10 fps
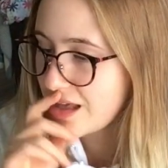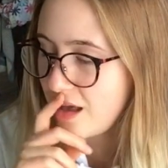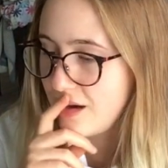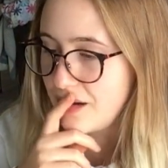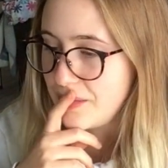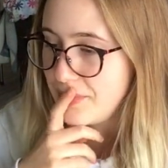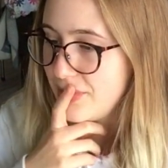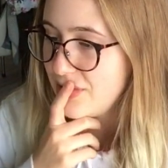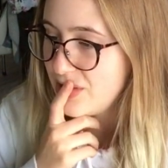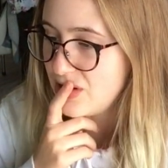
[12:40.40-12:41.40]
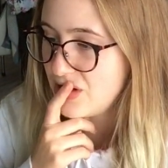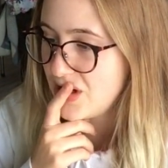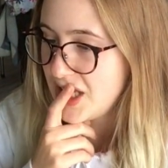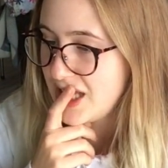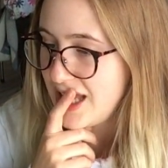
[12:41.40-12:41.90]

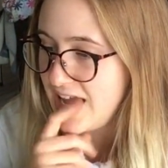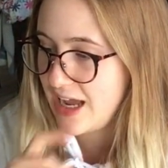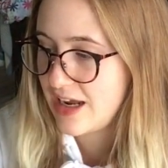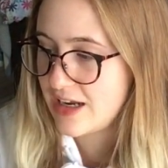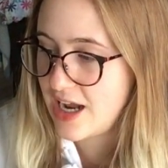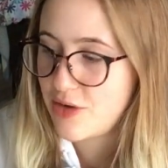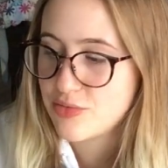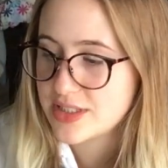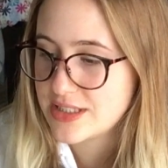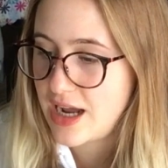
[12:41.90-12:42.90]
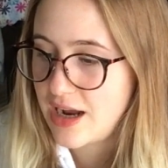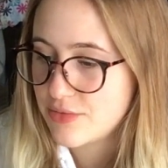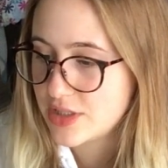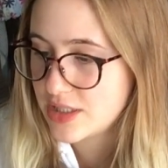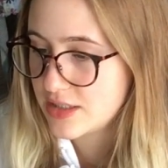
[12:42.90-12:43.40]
And I was not
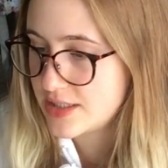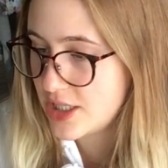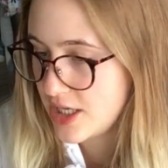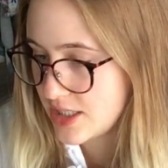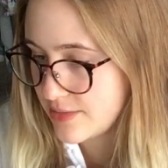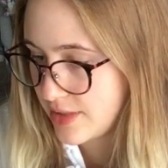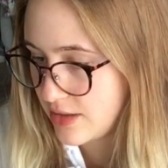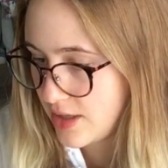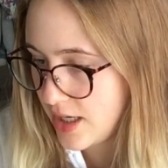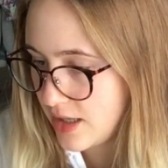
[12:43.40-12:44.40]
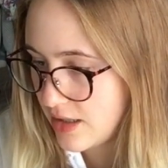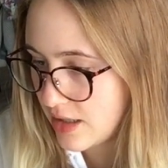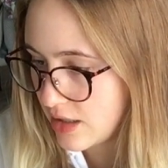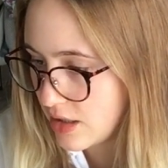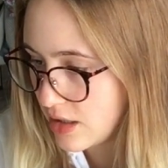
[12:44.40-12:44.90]
really serious about
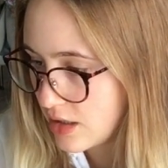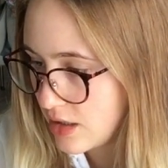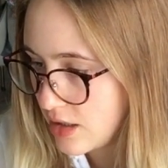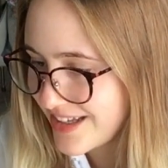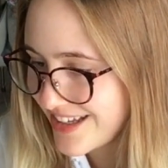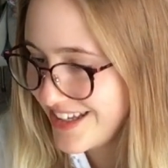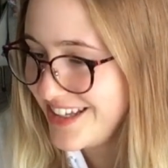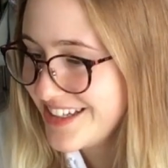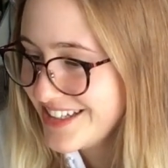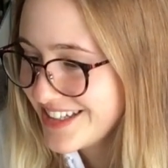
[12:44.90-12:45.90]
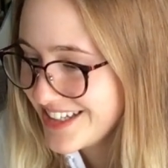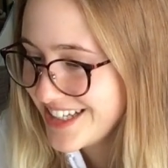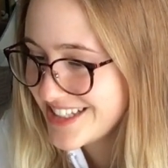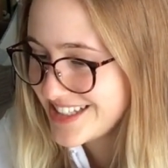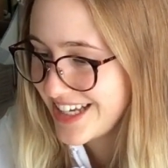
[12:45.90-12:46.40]
anything.
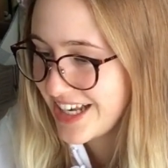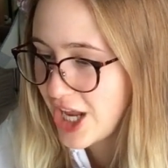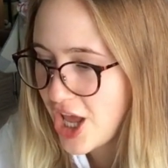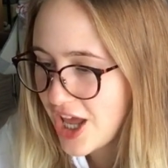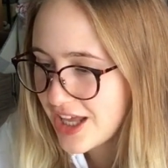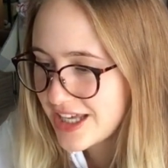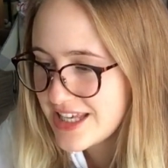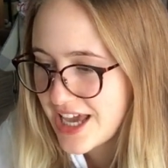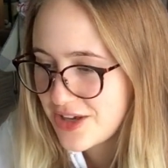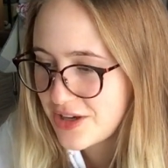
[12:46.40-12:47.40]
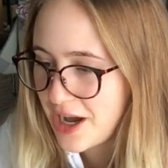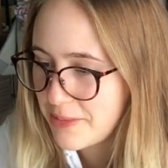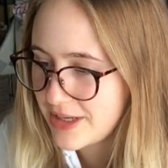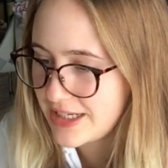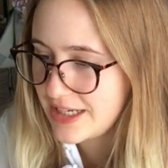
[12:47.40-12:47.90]
He said, yeah, you
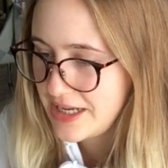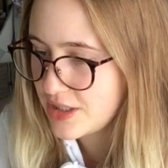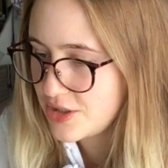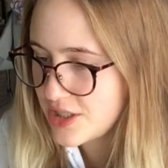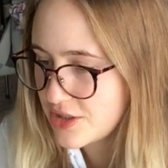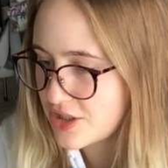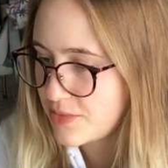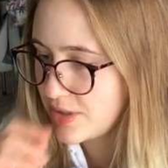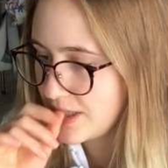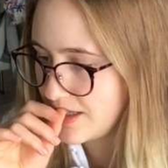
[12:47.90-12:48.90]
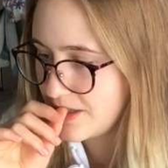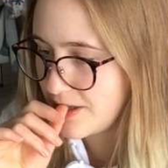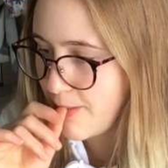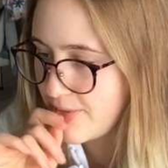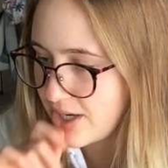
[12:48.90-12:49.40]
got my name. You didn't scribble it in your
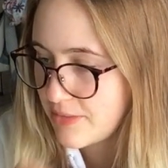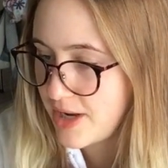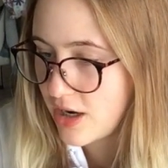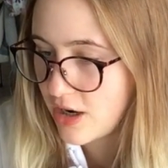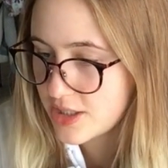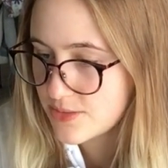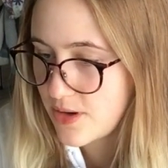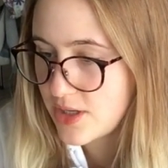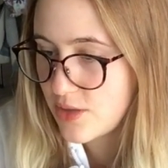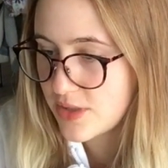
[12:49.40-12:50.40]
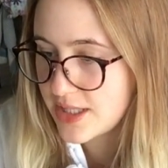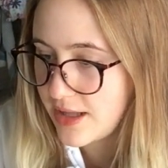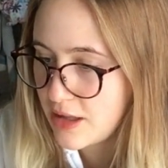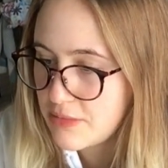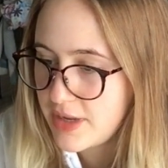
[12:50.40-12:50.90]
notebook and make hearts around it? What the
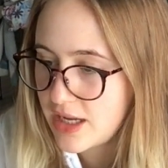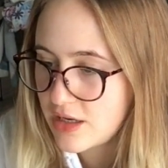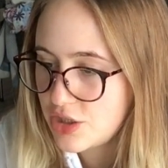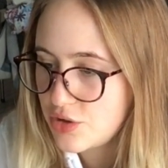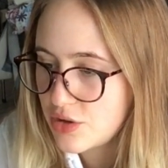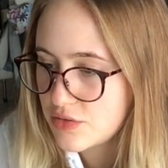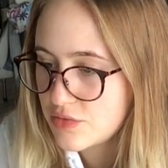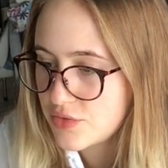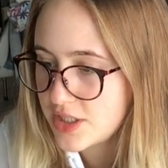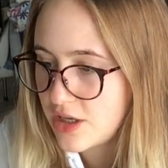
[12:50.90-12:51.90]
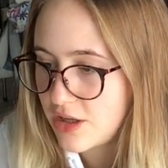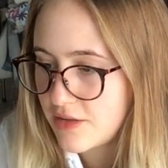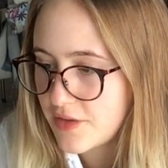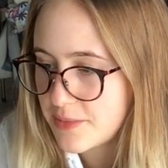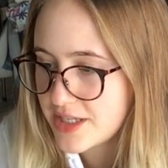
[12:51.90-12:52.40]
hell, man? You don't read
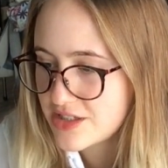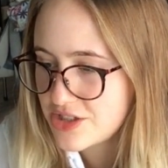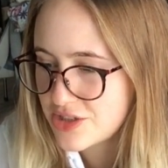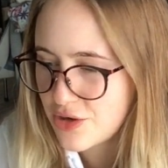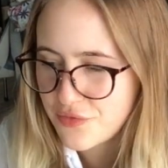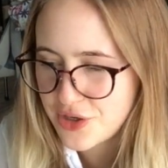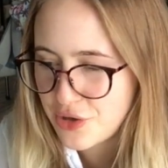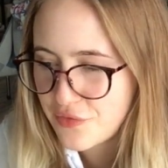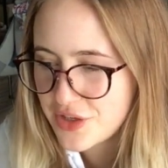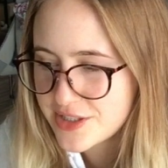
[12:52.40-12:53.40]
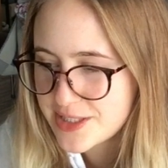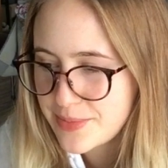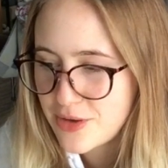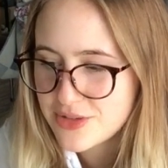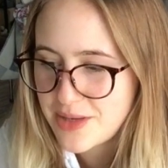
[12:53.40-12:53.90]
all of our messages over and over?
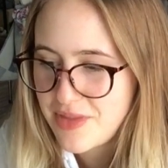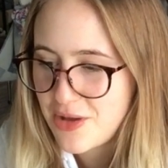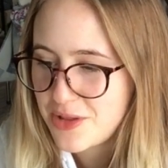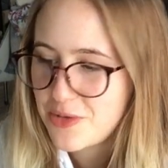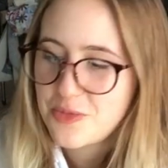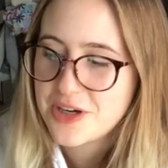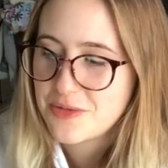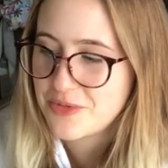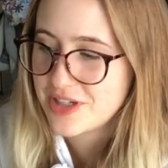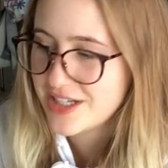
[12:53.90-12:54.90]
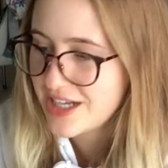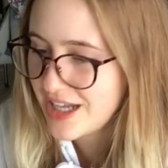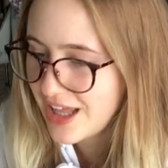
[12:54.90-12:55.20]
Suppose I'm the only weird one.